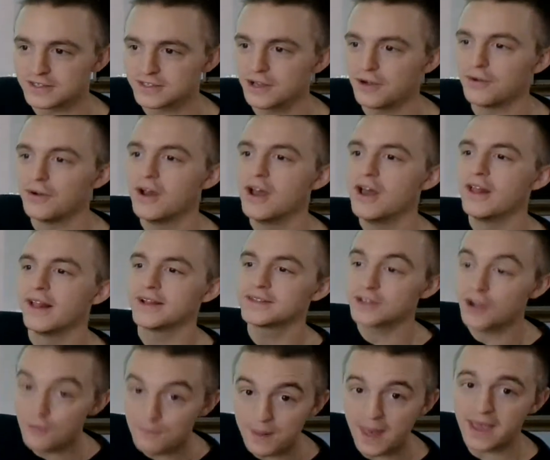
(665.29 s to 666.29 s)
So let's
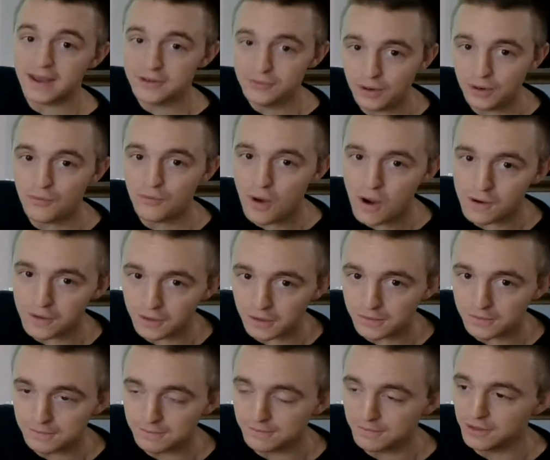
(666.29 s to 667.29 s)
go back to our water.
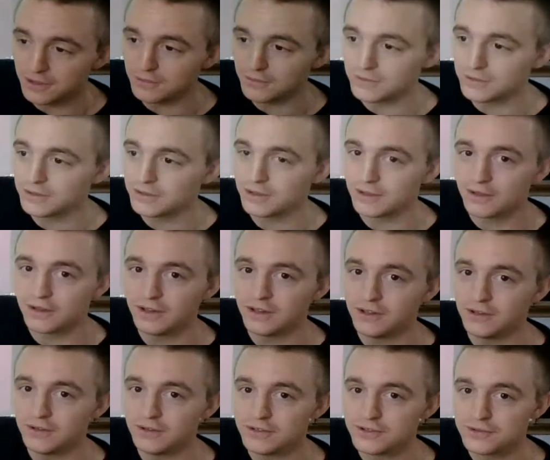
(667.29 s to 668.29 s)
You took
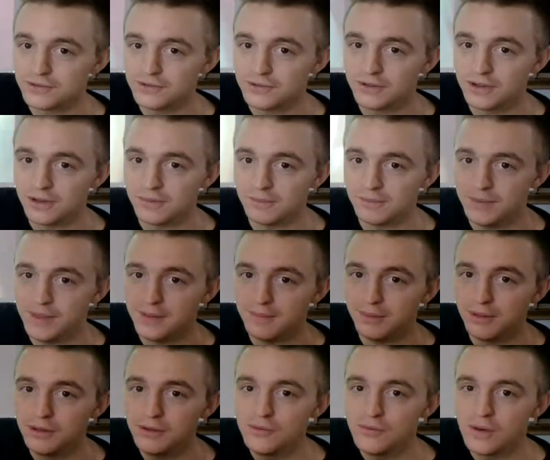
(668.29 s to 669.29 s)
you drew the the
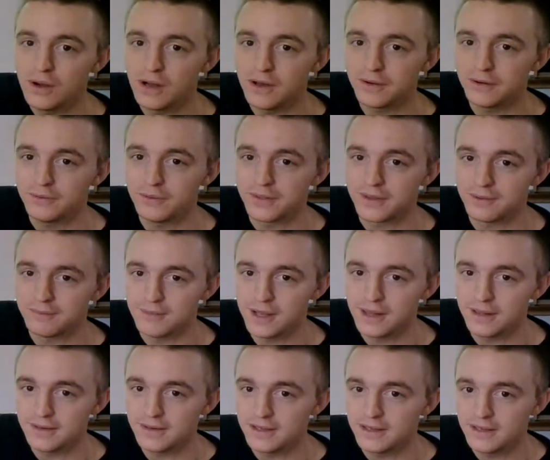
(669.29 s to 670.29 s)
blue water with our
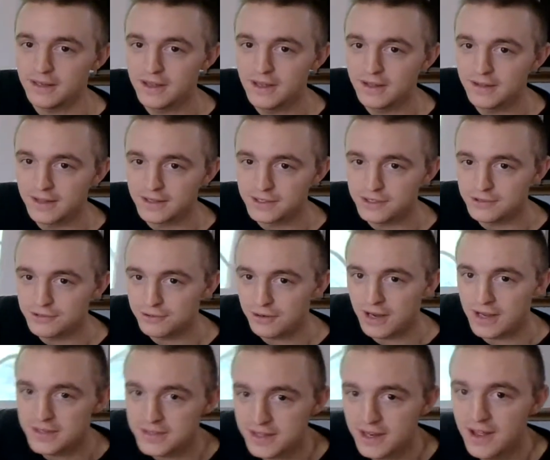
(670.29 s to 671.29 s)
melody that you
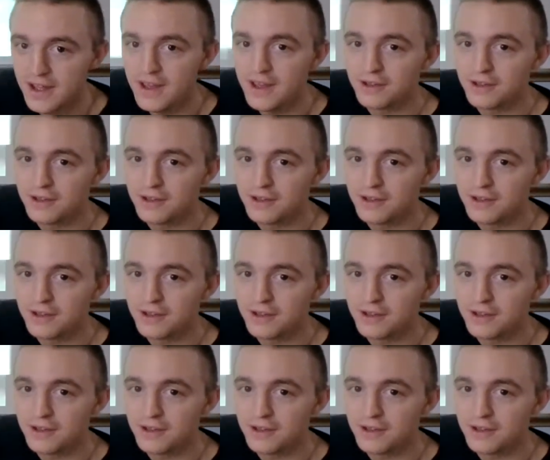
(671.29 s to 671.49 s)
traced.